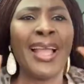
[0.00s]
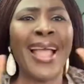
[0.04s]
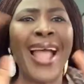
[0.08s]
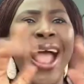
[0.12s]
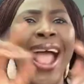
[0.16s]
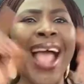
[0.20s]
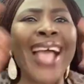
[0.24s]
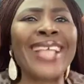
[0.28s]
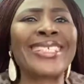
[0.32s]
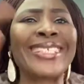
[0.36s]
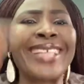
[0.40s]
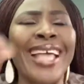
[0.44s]

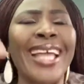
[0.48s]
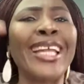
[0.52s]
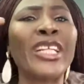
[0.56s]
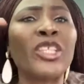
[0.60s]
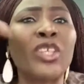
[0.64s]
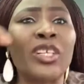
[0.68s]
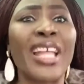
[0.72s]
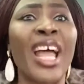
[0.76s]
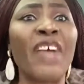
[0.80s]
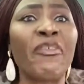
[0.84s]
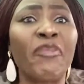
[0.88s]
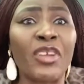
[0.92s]
I send it
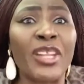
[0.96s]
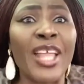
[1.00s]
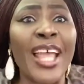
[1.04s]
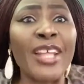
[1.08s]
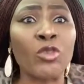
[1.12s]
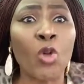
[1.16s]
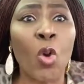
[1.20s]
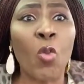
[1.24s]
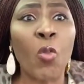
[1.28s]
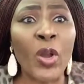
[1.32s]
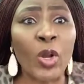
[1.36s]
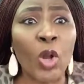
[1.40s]
to them for them
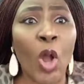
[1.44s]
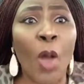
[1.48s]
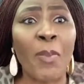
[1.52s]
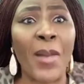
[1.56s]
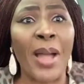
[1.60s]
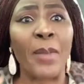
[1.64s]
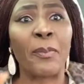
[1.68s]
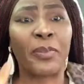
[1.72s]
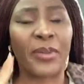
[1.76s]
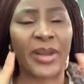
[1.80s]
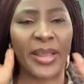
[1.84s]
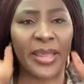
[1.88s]
to wake up
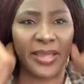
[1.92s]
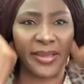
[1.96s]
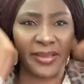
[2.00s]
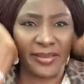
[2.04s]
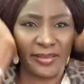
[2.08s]
and pray.